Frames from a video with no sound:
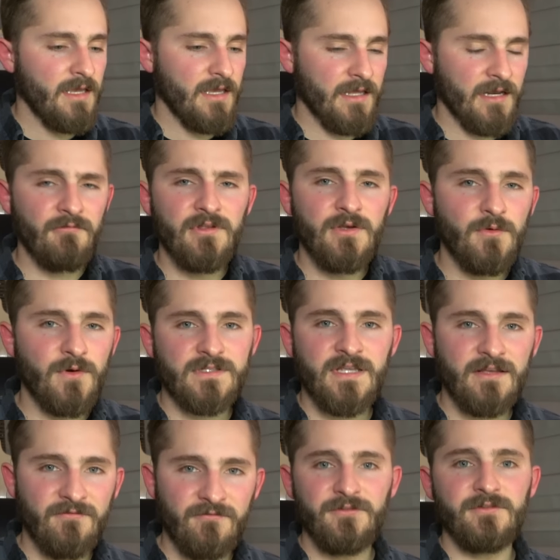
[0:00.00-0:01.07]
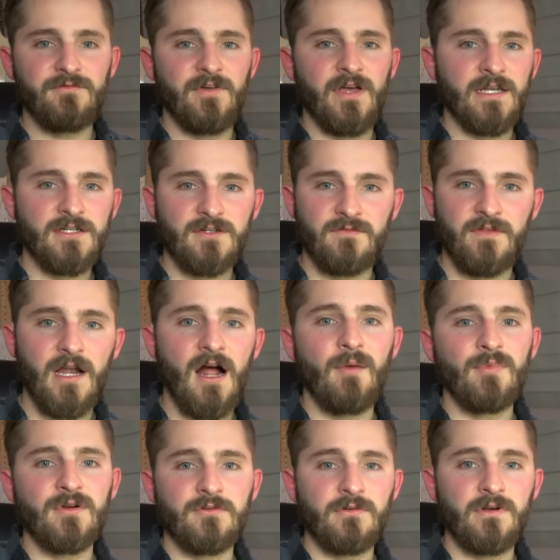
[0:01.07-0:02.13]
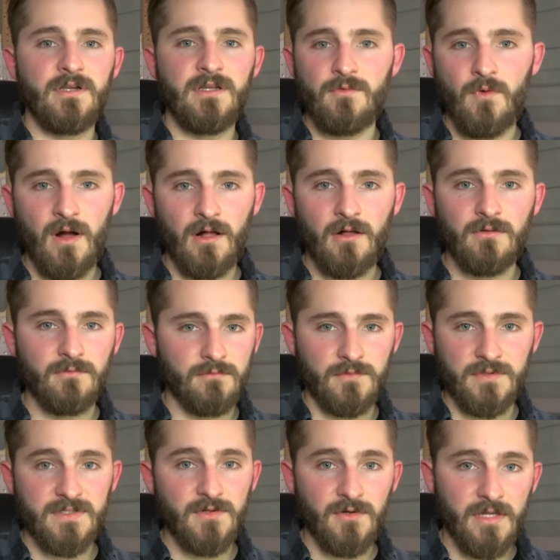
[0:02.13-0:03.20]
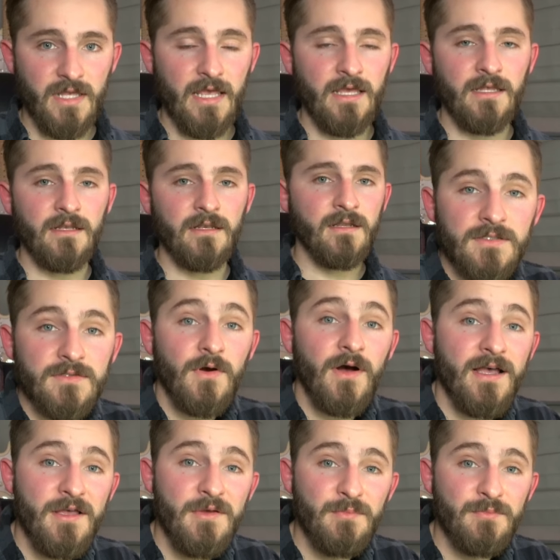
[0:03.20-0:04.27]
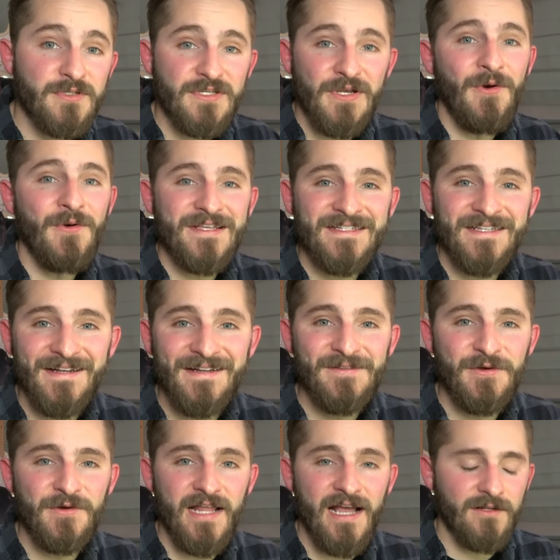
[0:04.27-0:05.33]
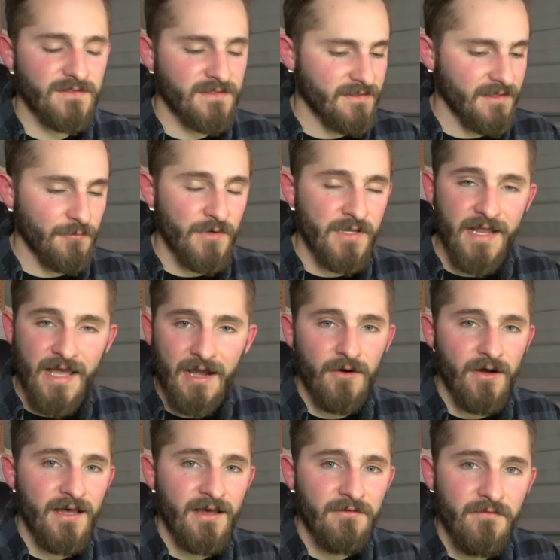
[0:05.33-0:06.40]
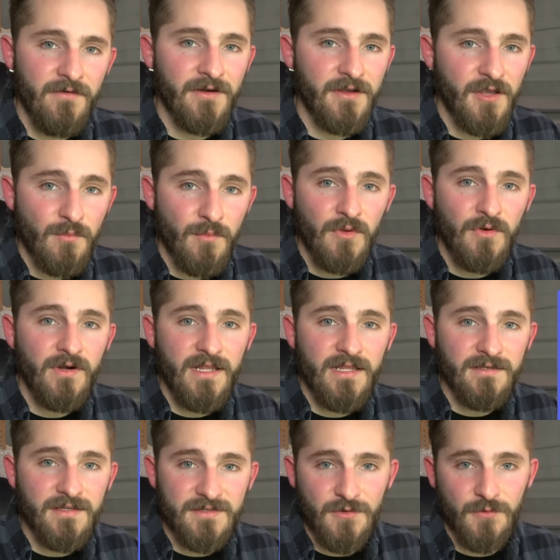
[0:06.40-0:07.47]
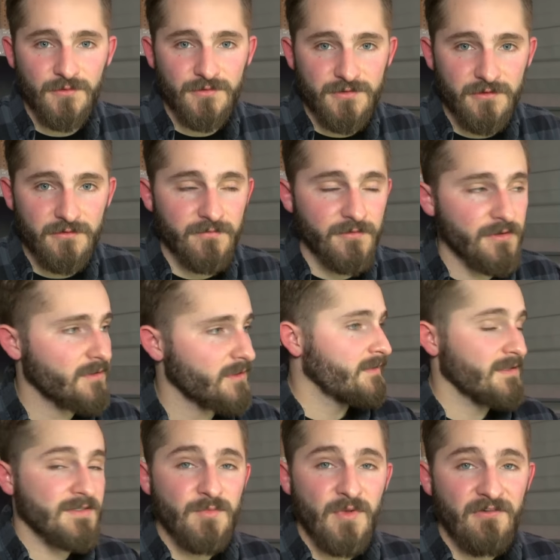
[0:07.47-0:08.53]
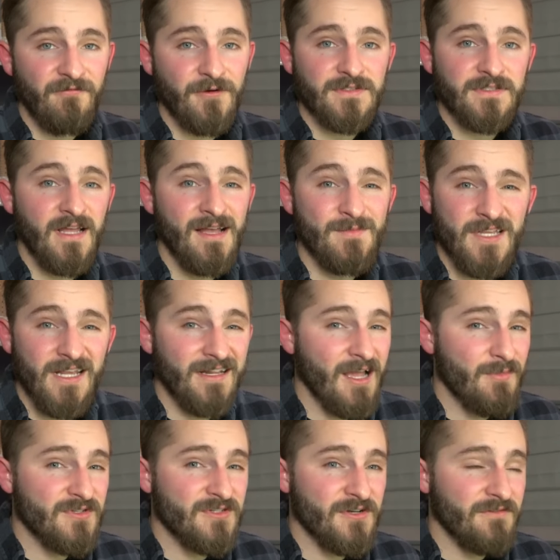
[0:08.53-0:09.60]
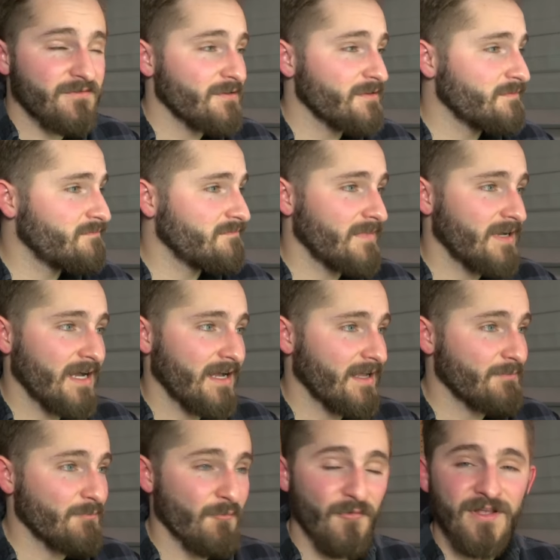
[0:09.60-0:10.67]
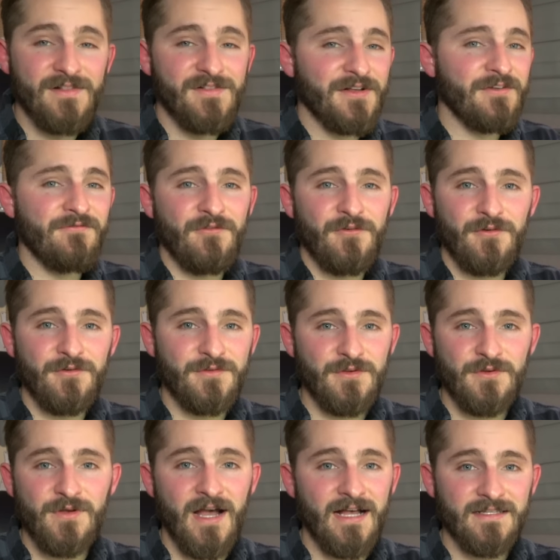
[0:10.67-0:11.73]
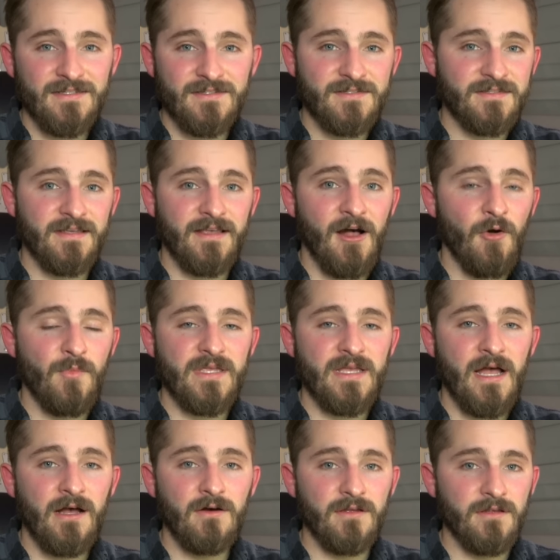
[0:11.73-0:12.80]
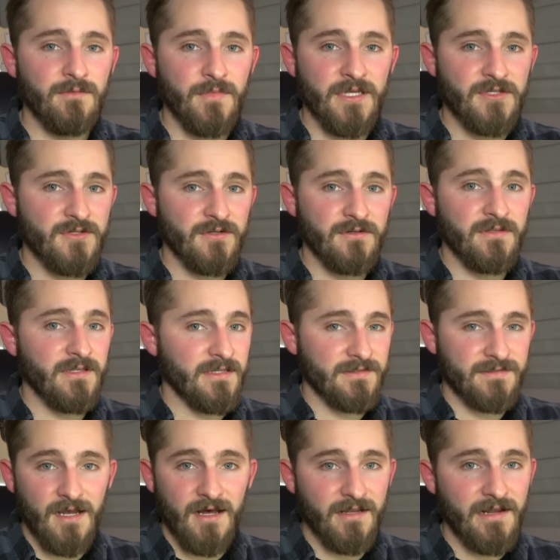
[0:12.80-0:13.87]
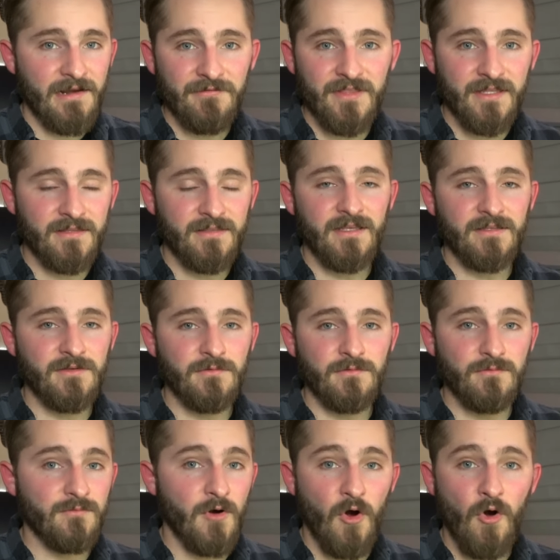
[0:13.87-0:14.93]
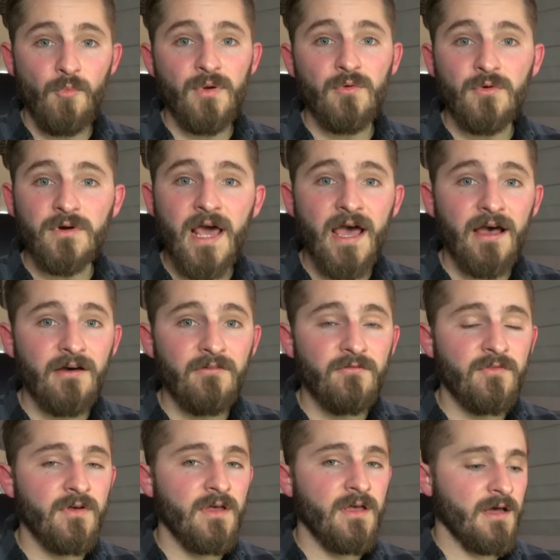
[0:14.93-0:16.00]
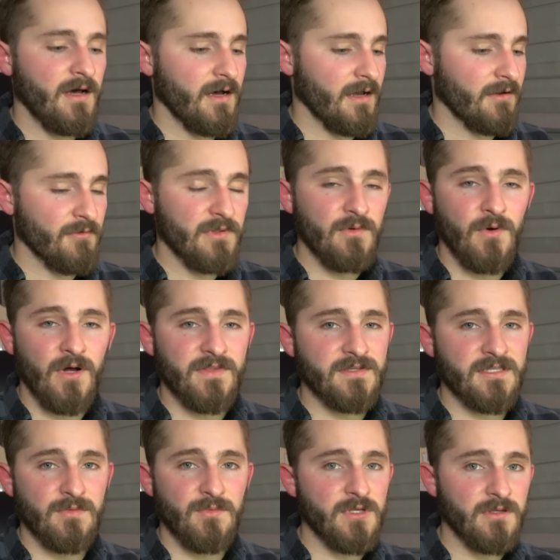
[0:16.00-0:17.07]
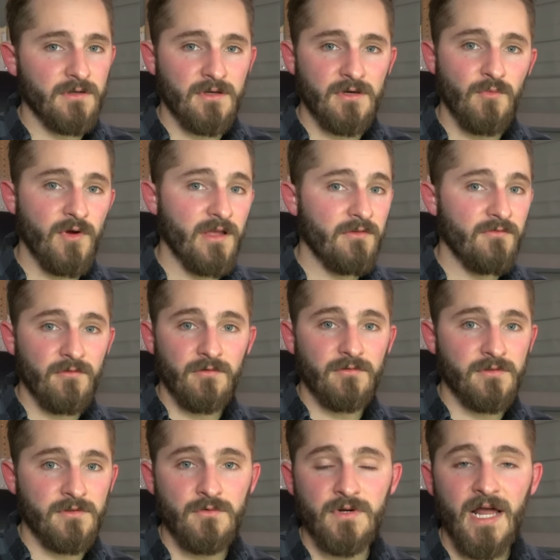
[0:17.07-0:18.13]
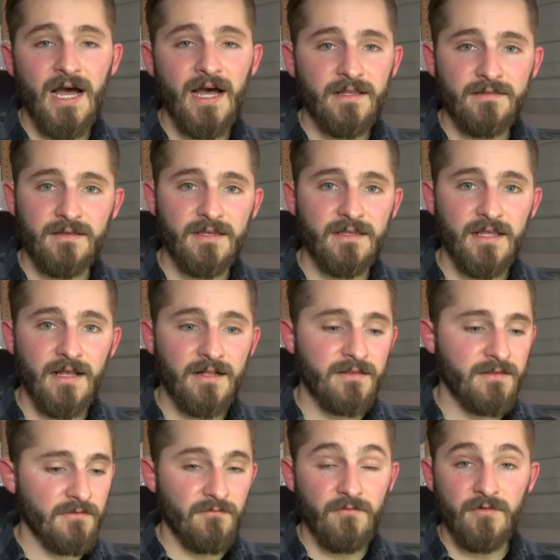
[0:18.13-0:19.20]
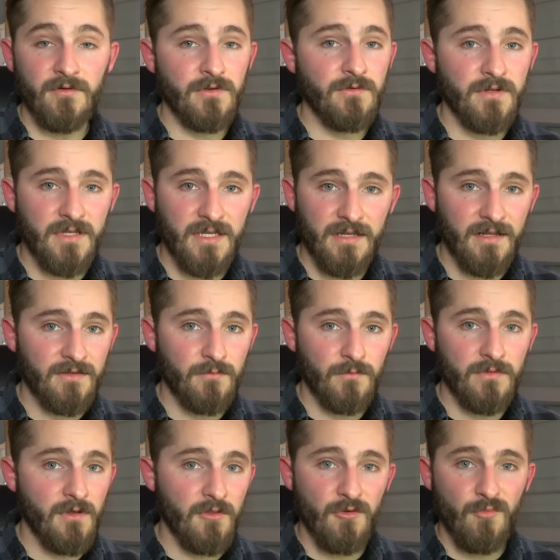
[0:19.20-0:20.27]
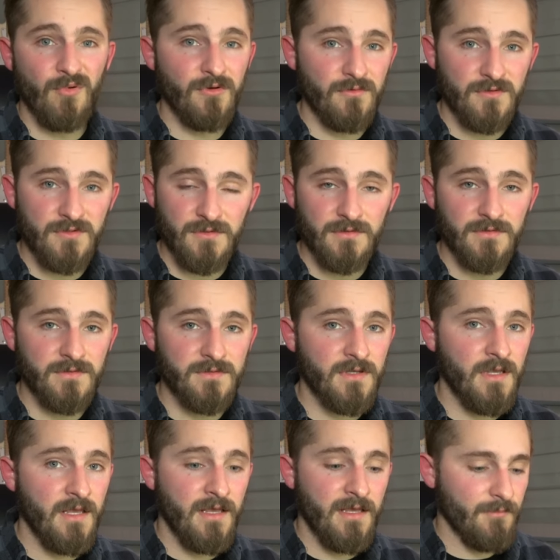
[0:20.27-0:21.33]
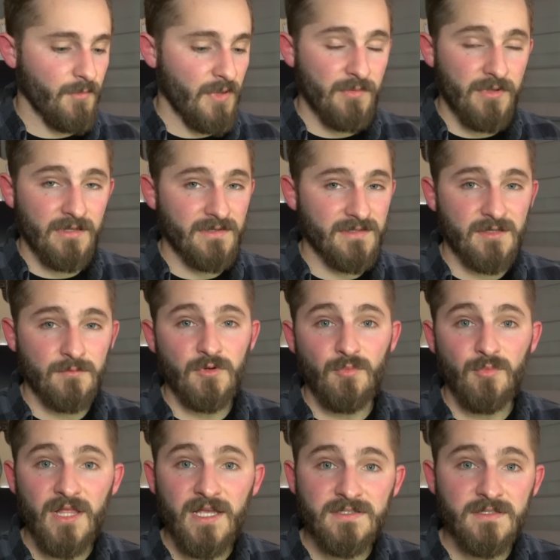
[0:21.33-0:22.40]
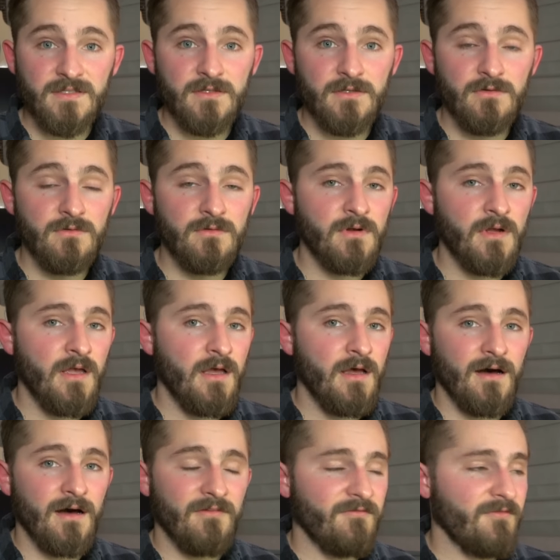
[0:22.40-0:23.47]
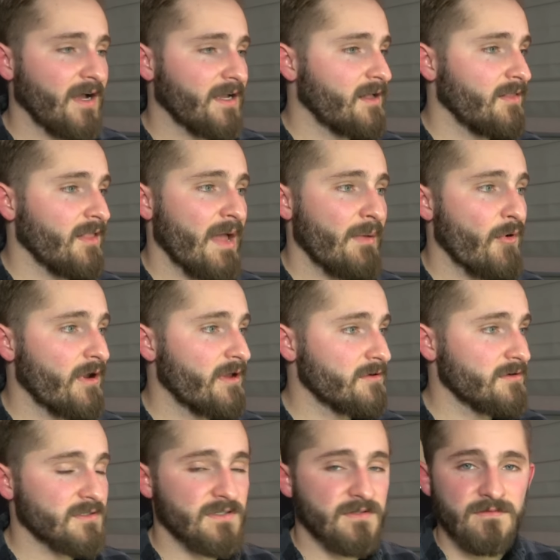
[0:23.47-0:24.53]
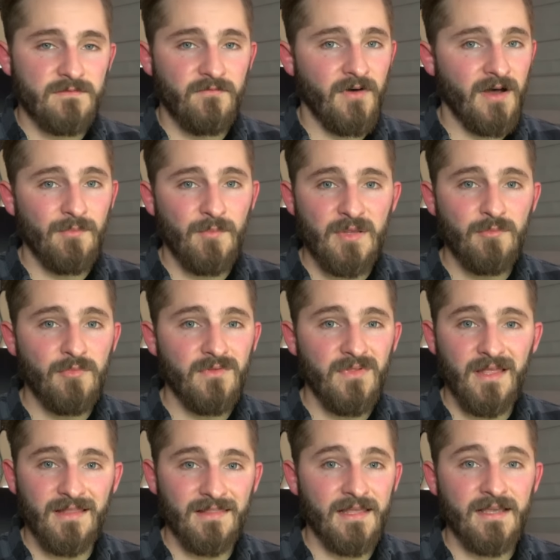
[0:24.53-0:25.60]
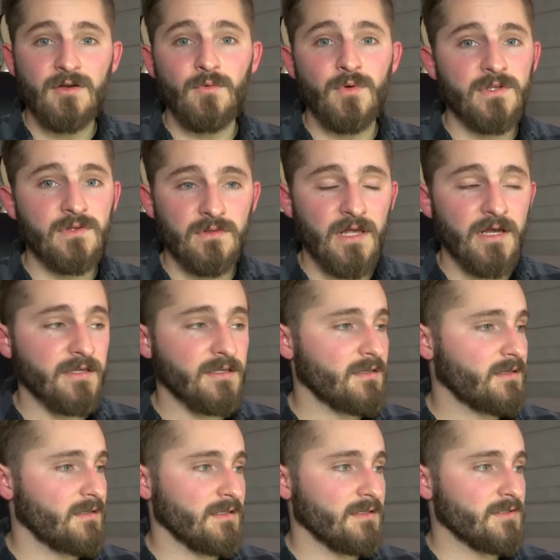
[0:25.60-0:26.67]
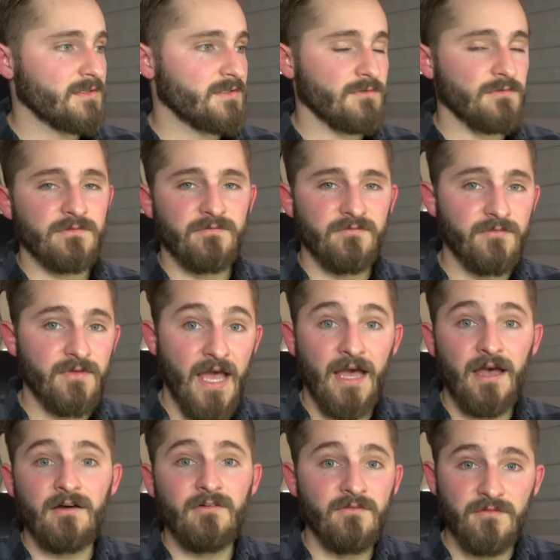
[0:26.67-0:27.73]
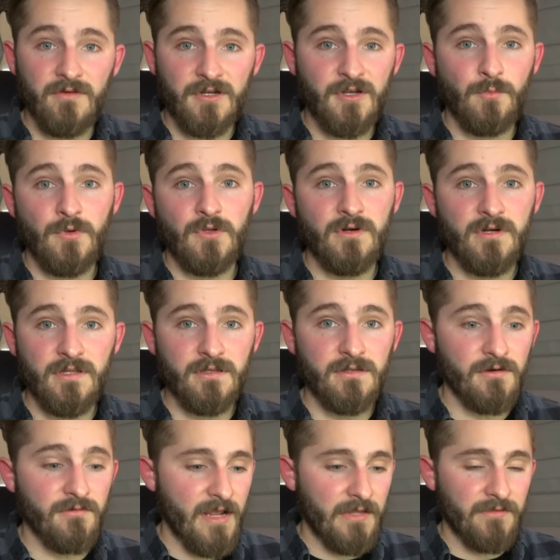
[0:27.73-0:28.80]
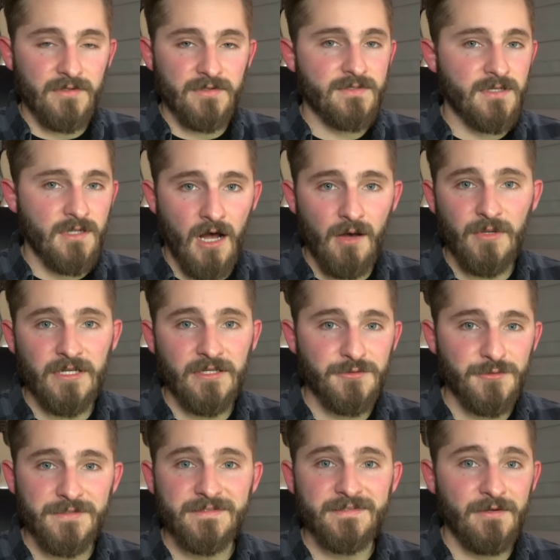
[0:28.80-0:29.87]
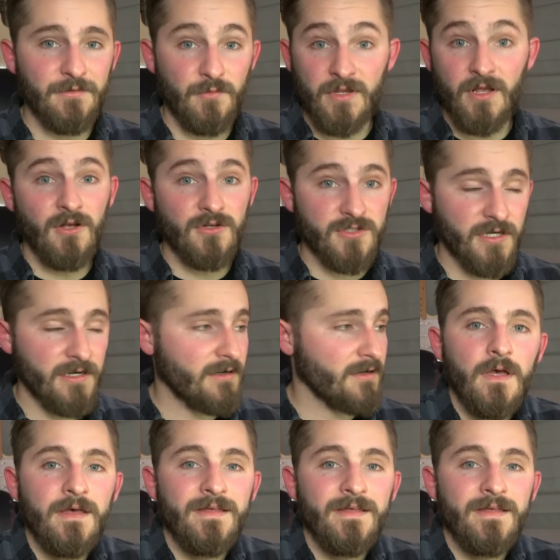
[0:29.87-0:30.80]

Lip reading: And I really want to take full advantage of that opportunity while we still can. So I am so excited to announce that we now have a community Discord server. This is my first time setting up a server. I'm really looking for you guys to help me out and make sure that it's got everything that you hope it would have. I really want this to be a good way for you and I to connect and for you to connect with other producers, maybe in a similar place as you. Find collaborators, find people that like what you like, and just sort of have a community around this common interest that we all share.